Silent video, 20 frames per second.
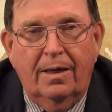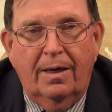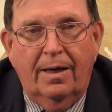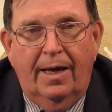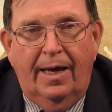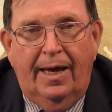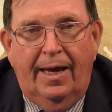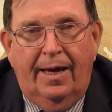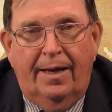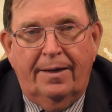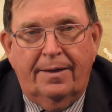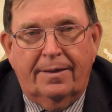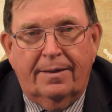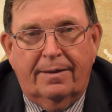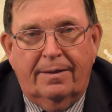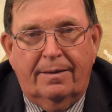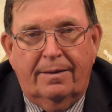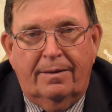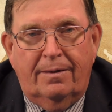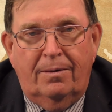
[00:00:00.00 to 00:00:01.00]

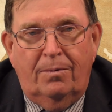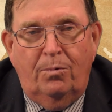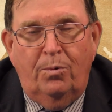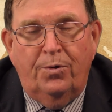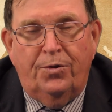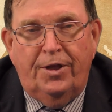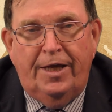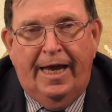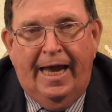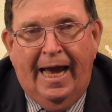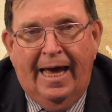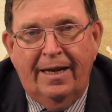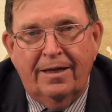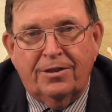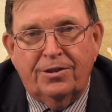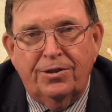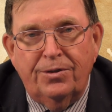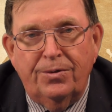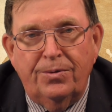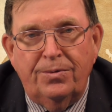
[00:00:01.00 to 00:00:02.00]
And with the
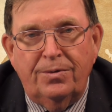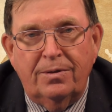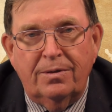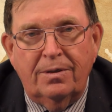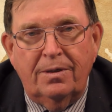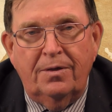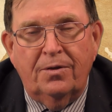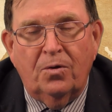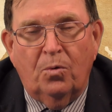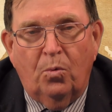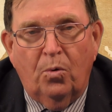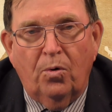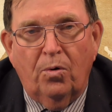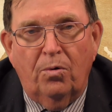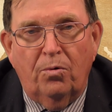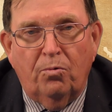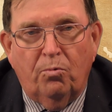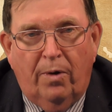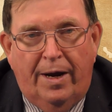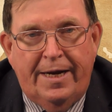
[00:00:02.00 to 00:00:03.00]
attitude in the
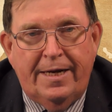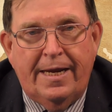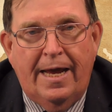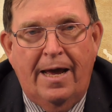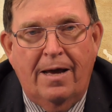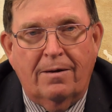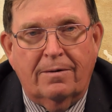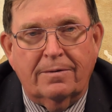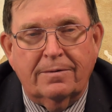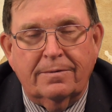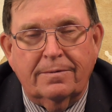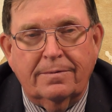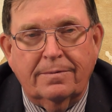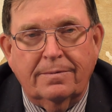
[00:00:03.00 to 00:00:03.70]
world right now,